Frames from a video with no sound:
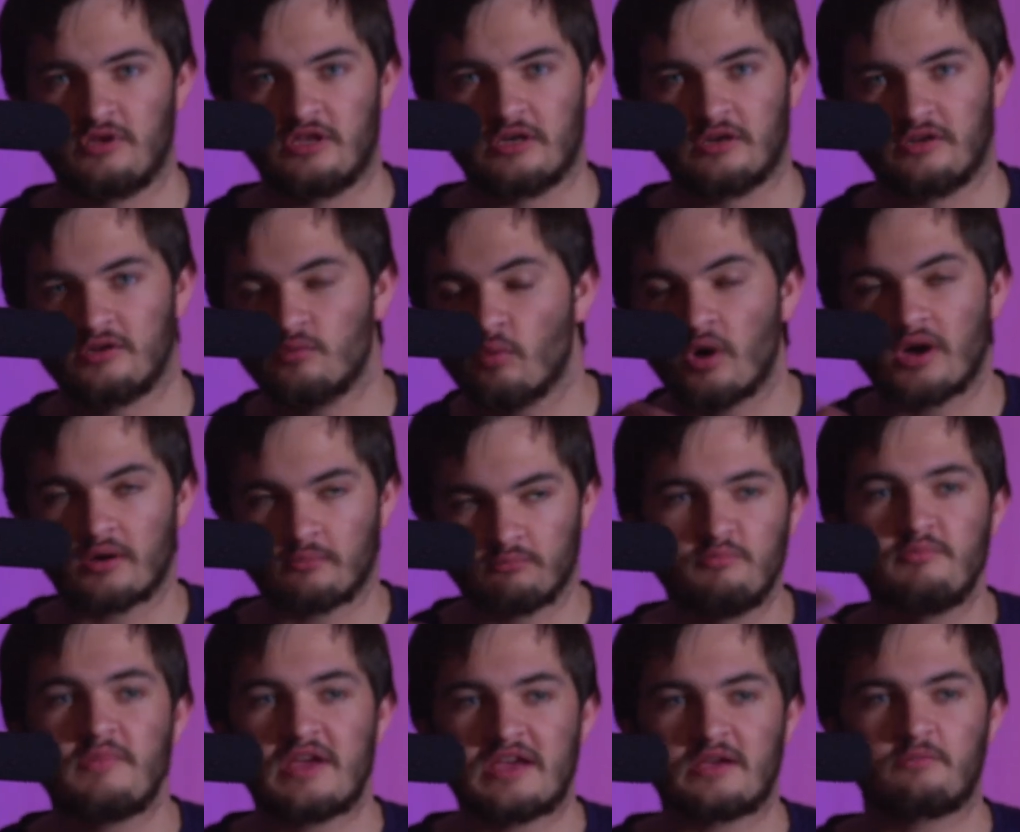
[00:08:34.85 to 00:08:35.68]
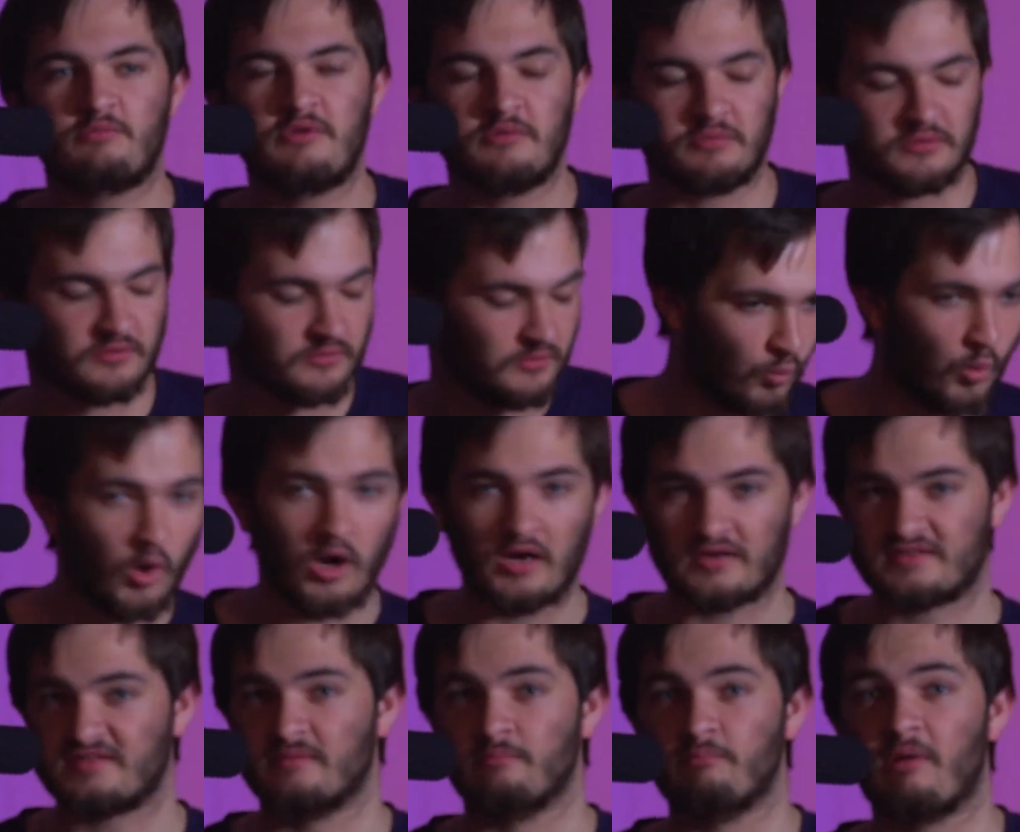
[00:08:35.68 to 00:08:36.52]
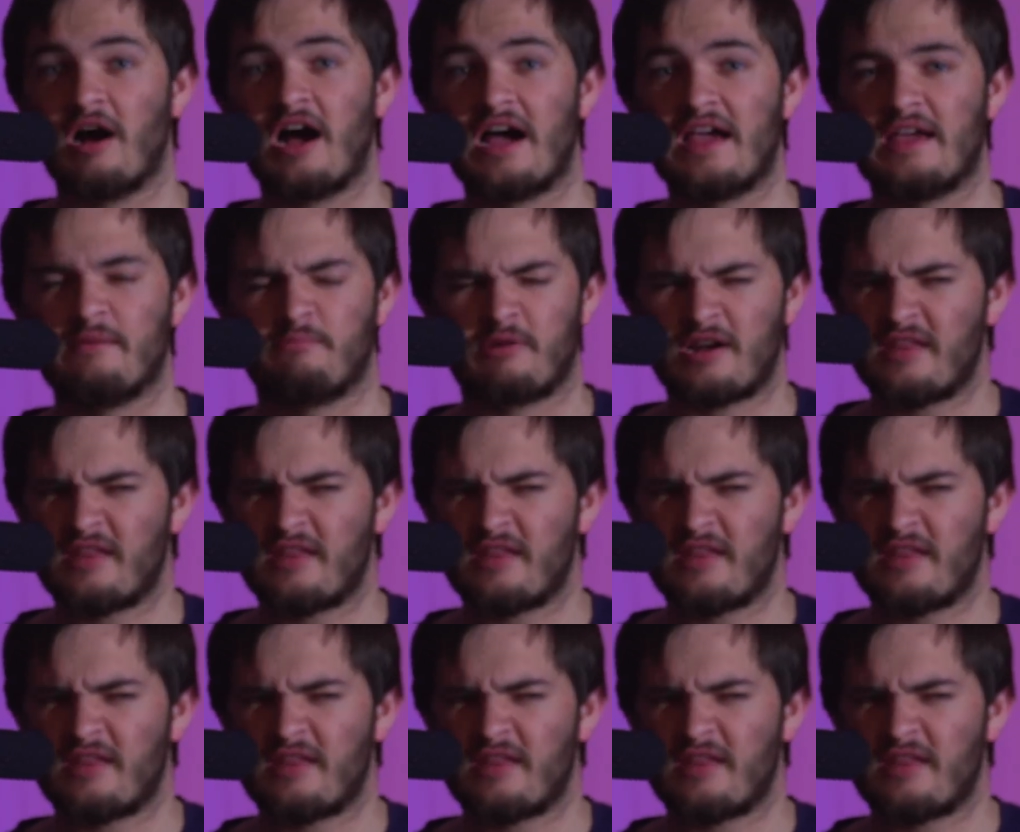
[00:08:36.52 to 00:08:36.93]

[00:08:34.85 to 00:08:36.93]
you know, you want to make people want to buy it.